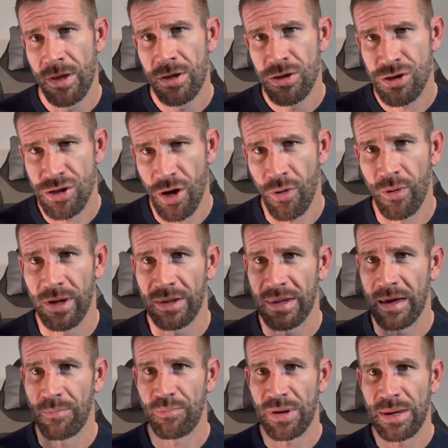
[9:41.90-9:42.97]
showing
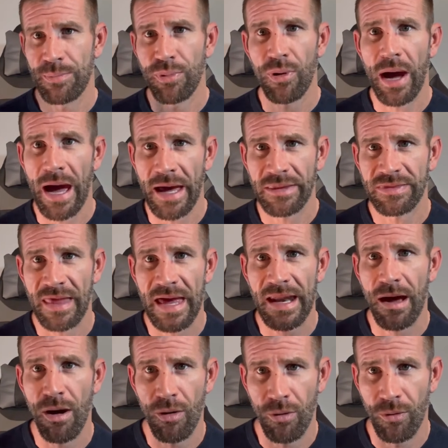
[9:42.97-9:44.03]
that people at that
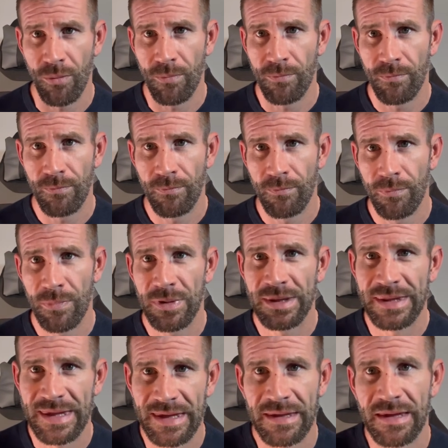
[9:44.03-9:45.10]
home
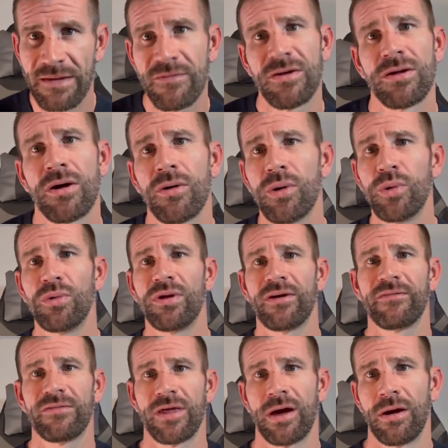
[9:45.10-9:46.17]
didn't even know who
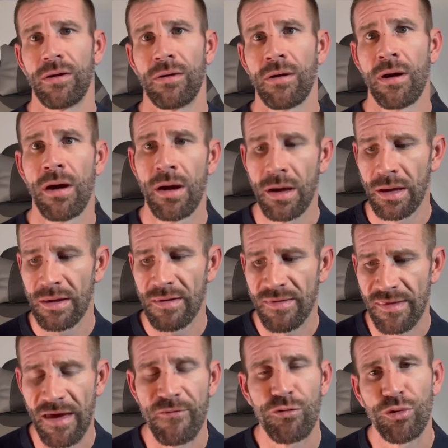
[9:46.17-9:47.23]
lived there
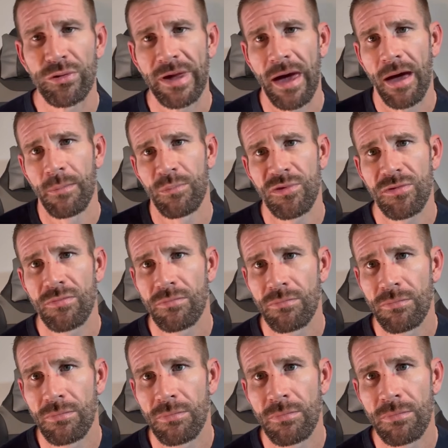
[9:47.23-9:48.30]
several times.
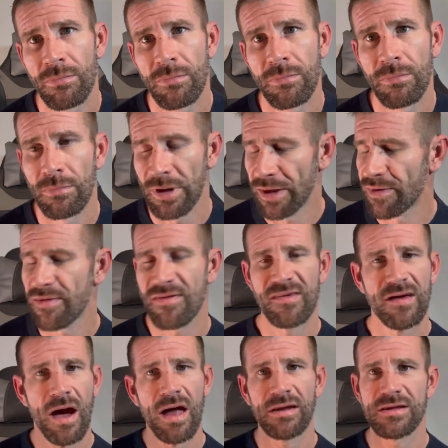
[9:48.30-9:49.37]
Because it's a
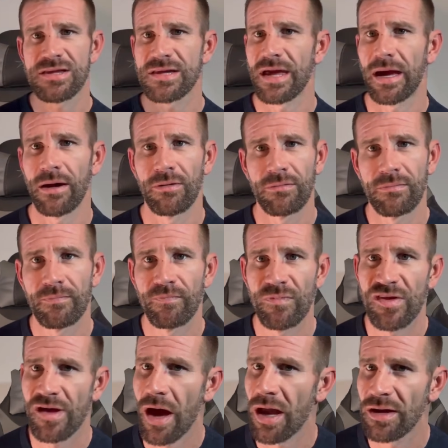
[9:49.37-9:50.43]
college town. It's
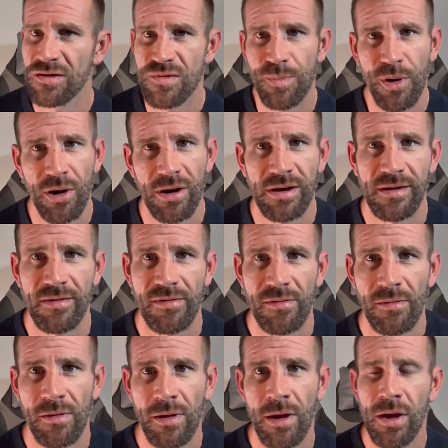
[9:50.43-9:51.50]
college parties.
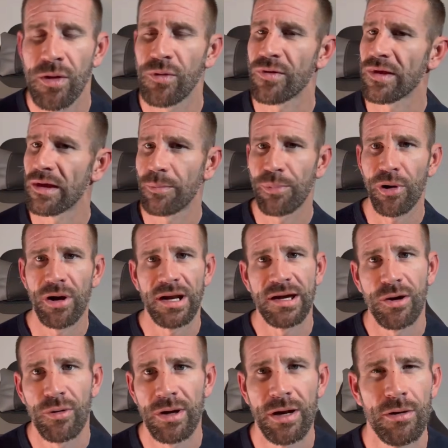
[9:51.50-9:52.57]
You see a party
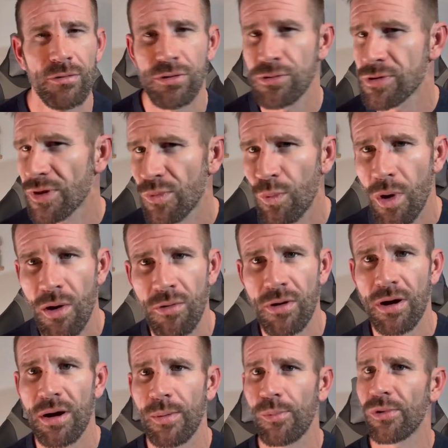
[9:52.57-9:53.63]
going on, you just walk
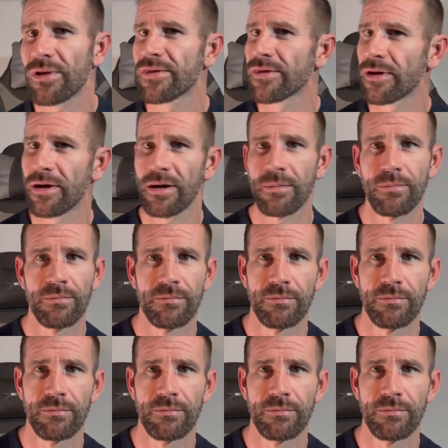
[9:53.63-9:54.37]
up. What's up?